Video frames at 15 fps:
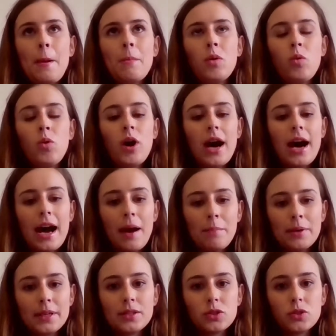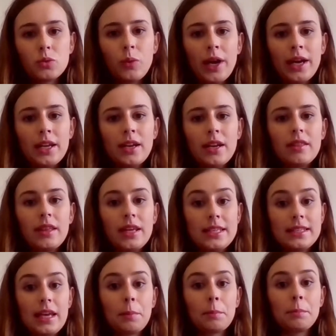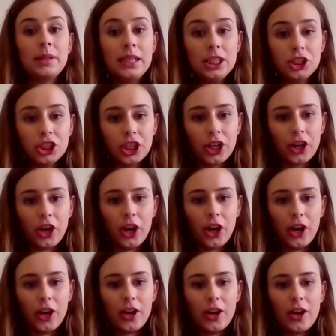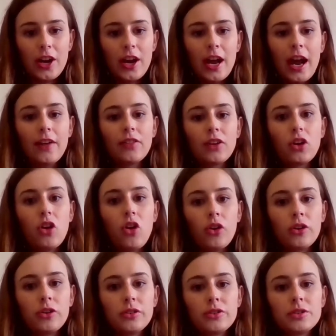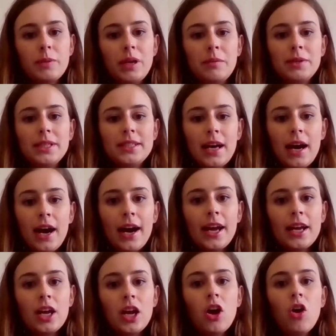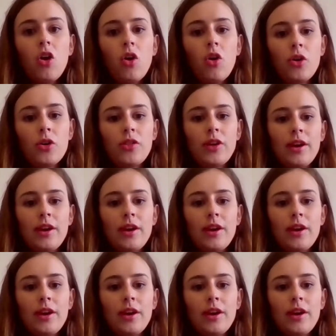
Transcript: But what happens when things like bleaching occur and the corals maybe die or